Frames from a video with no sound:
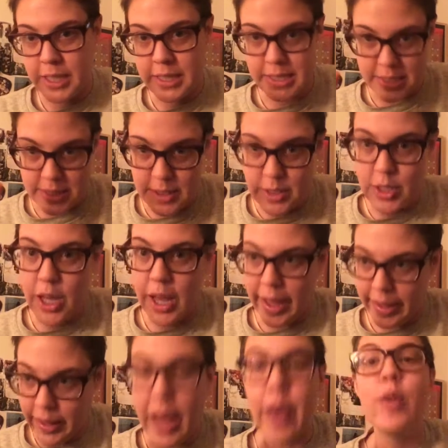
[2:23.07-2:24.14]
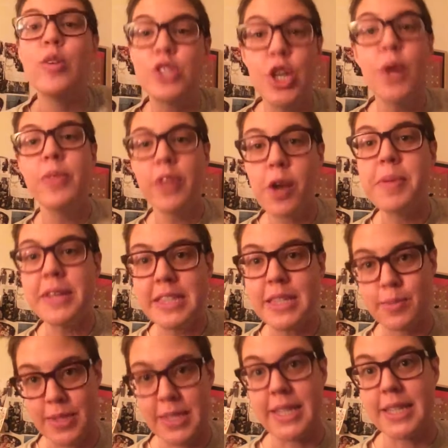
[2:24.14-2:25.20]
because I assumed there'd be
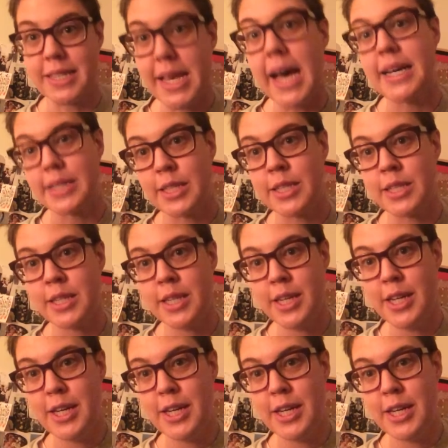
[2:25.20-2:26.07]
some success